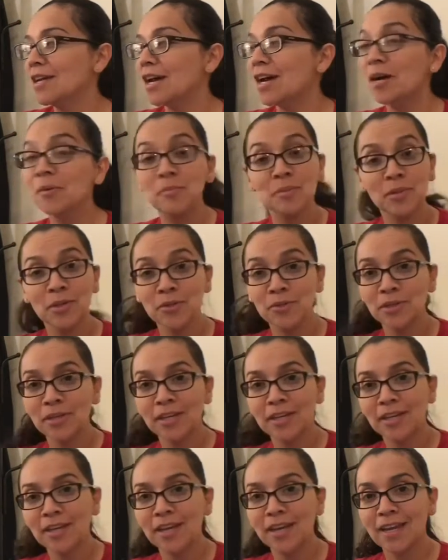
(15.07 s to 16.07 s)

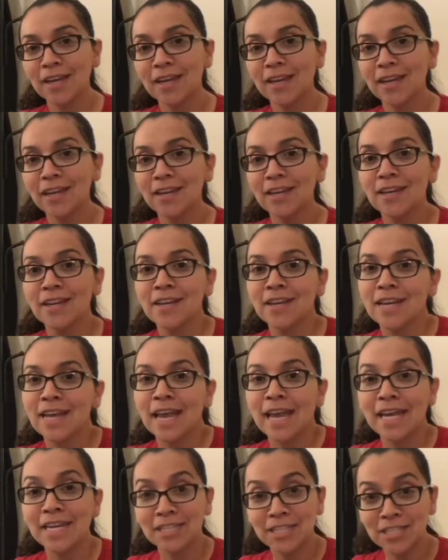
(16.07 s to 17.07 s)
uploading a
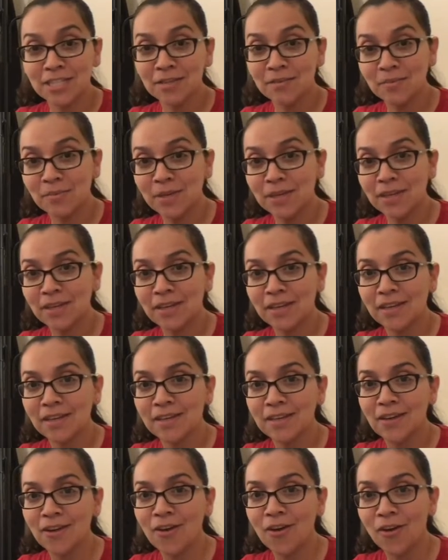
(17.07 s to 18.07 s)

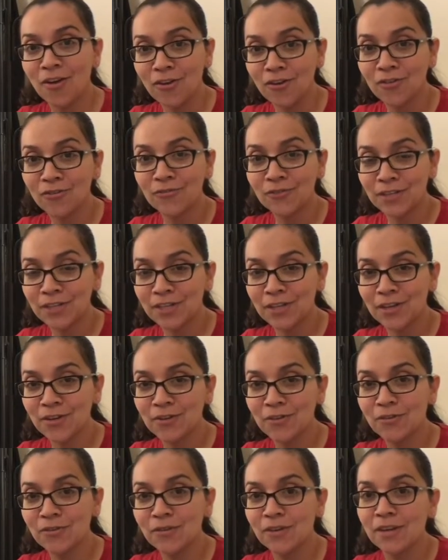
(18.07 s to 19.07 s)
HEB haul
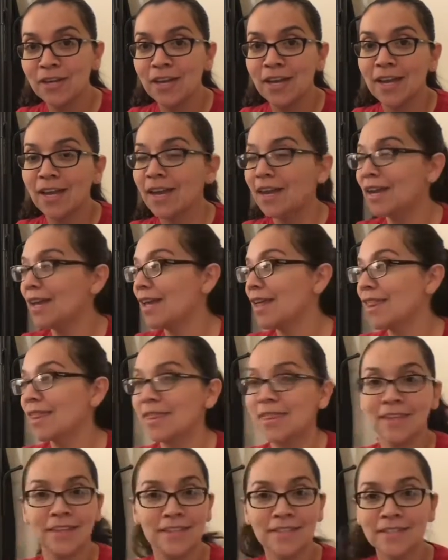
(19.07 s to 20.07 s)
video, and
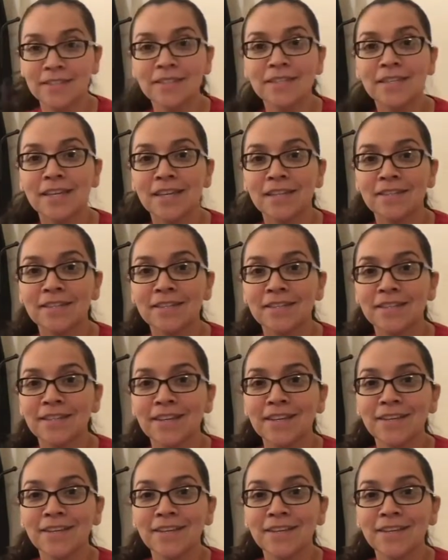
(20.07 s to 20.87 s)
this is it.